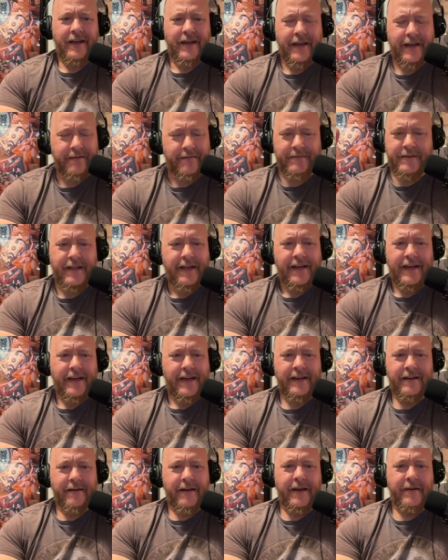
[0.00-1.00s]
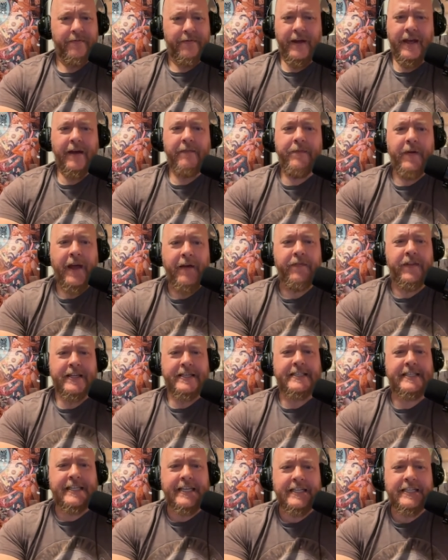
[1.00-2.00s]
it, if if if the
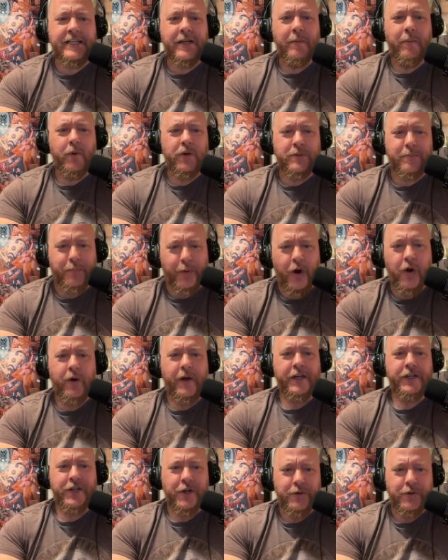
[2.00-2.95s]
system was broken,